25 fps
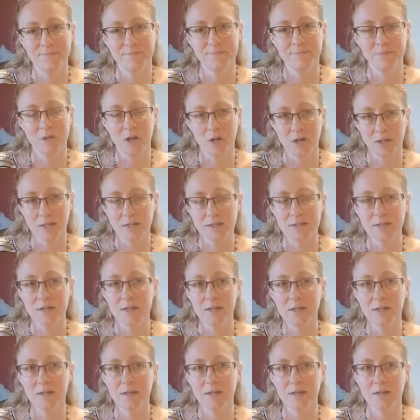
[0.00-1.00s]

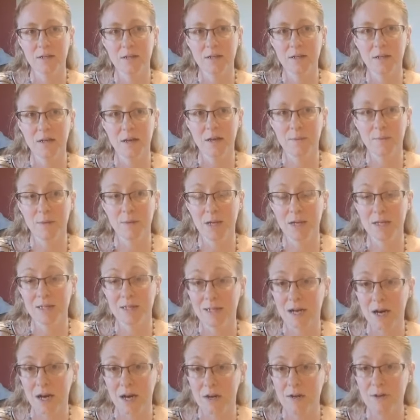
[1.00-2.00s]
Honestly, I'm getting
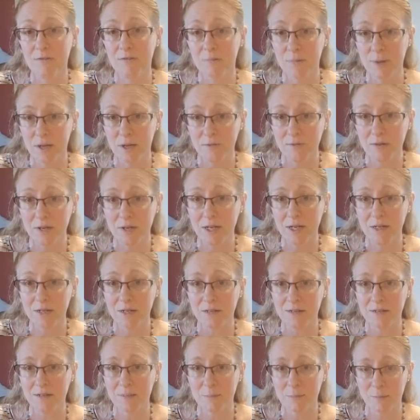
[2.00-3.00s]
tired of pivoting
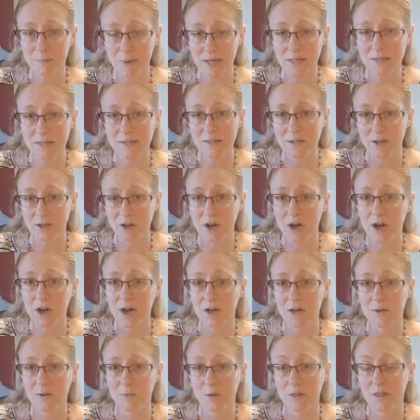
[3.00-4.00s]
based
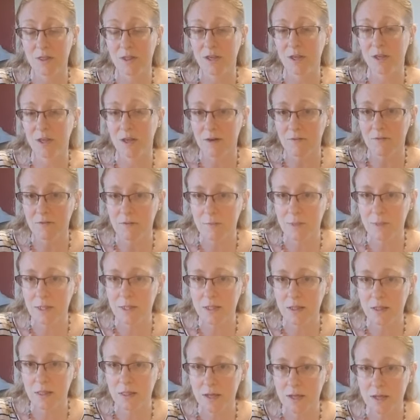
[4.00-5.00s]
on what the government
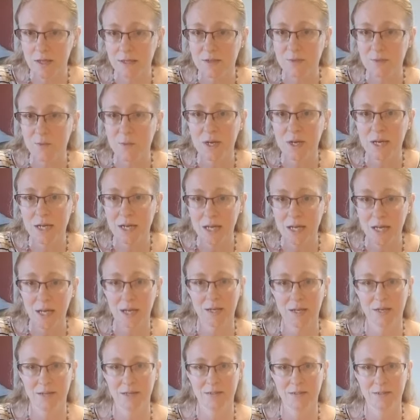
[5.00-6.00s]
thinks we
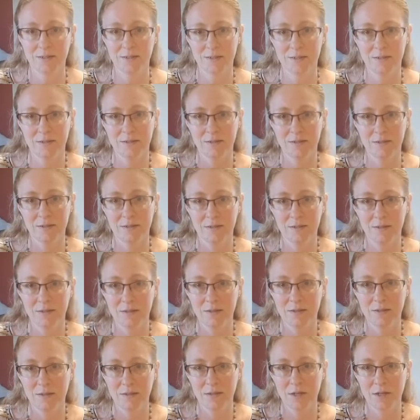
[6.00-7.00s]
need.
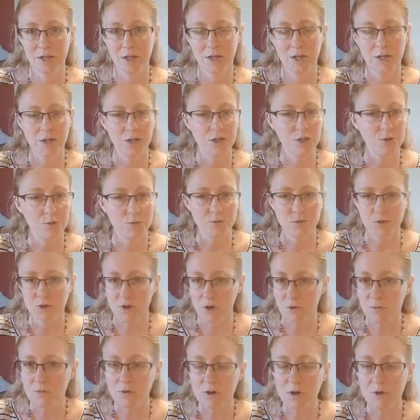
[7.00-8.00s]
You
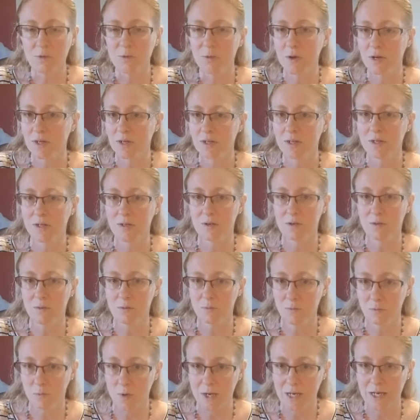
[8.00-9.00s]
don't know what
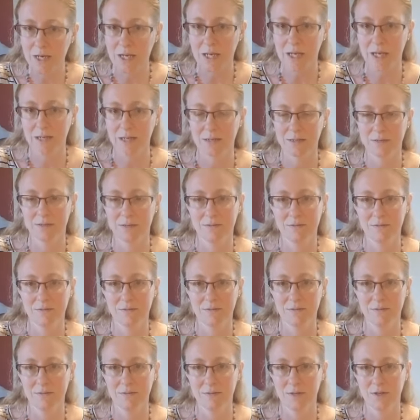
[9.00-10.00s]
we need.
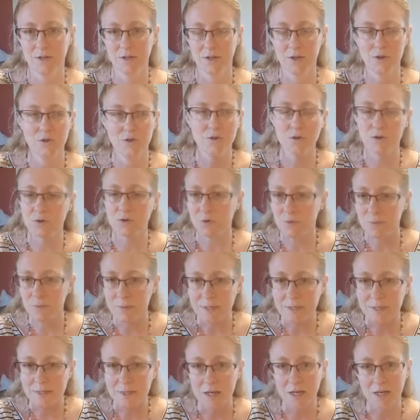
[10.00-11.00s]
You don't know what my
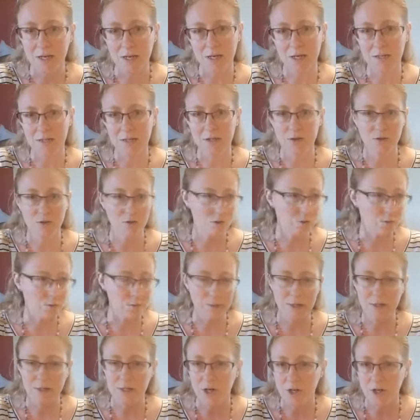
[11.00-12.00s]
son needs. You don't know what
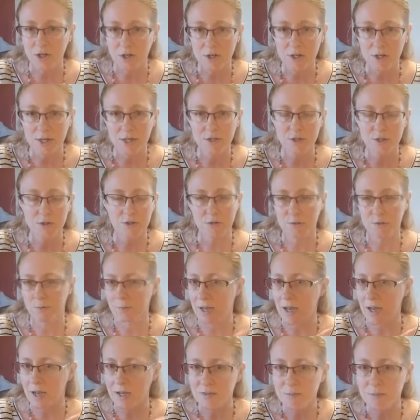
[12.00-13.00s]
my daughter needs. You don't know what my
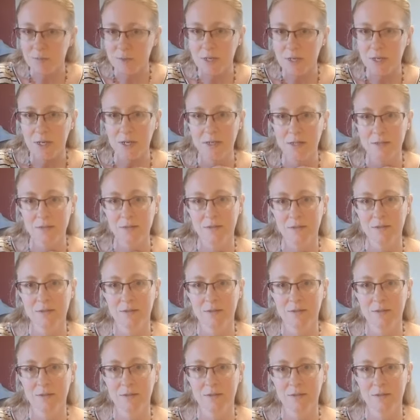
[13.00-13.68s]
husband needs.